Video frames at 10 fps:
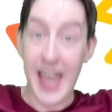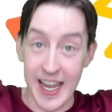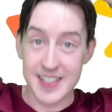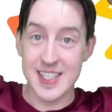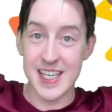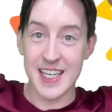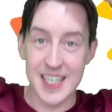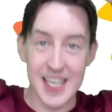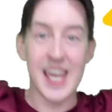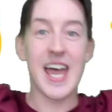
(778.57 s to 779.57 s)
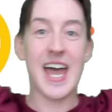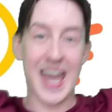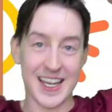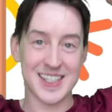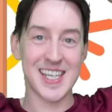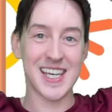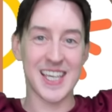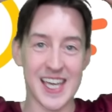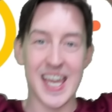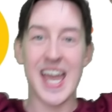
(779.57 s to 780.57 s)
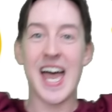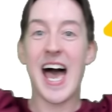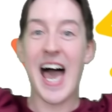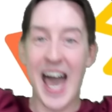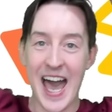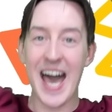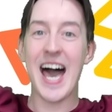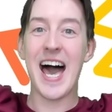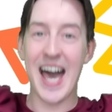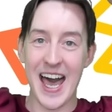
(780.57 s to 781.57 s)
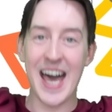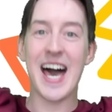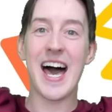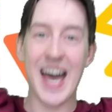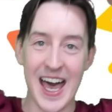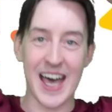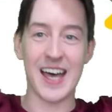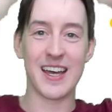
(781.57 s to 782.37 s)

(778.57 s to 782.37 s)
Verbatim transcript: Attic, attic, a, a, a.